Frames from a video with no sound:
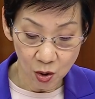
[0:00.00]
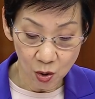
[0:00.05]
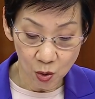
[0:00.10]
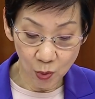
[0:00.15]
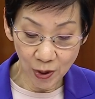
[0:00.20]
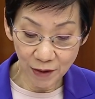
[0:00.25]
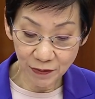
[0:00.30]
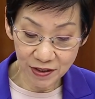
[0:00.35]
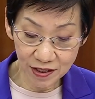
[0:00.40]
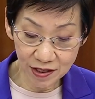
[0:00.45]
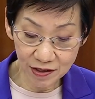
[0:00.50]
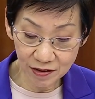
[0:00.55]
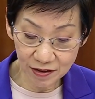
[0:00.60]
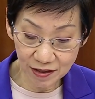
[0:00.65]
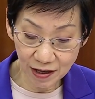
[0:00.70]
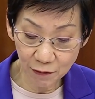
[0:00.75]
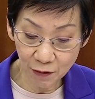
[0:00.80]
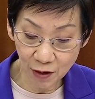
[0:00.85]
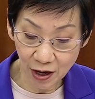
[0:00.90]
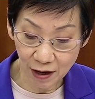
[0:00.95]
We have seen
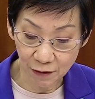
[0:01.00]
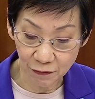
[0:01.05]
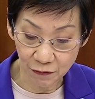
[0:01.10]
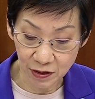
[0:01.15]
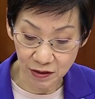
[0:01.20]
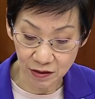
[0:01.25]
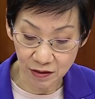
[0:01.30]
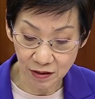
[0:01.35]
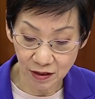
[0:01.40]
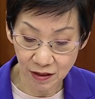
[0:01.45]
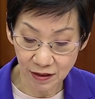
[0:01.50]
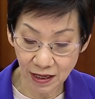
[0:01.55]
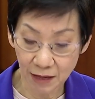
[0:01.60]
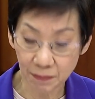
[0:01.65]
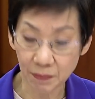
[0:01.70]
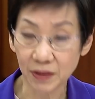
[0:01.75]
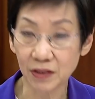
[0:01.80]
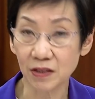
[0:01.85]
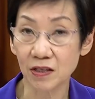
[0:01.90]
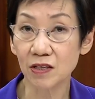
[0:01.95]
several efforts led
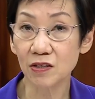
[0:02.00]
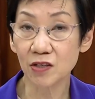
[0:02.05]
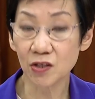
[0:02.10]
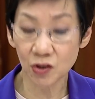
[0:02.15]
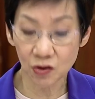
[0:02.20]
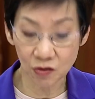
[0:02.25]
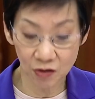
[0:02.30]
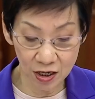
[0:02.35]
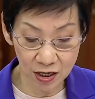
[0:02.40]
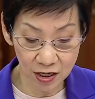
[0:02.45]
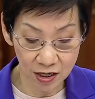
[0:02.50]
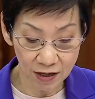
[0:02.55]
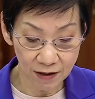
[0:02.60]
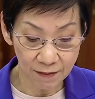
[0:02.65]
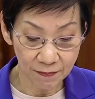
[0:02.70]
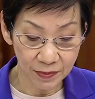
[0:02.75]
by the industry